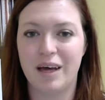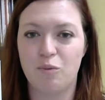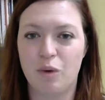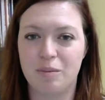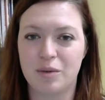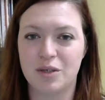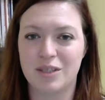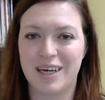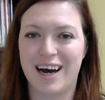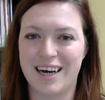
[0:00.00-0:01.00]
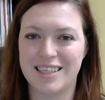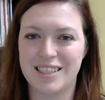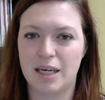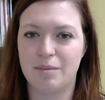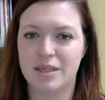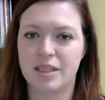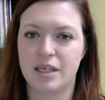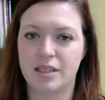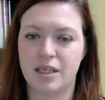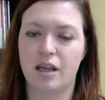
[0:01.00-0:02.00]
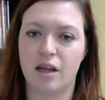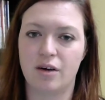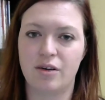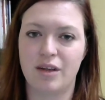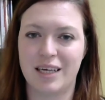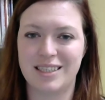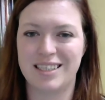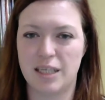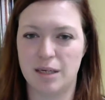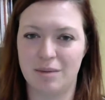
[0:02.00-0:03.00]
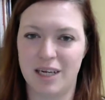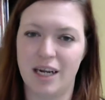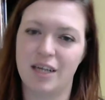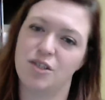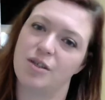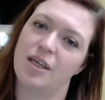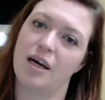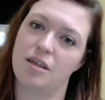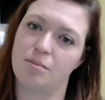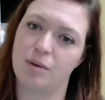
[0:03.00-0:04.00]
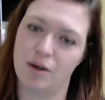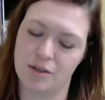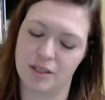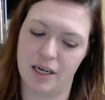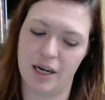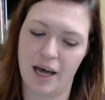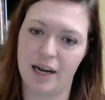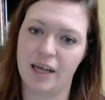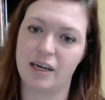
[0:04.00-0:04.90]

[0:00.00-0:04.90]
When we're using I statements, it's a little less intimidating to the other person, and it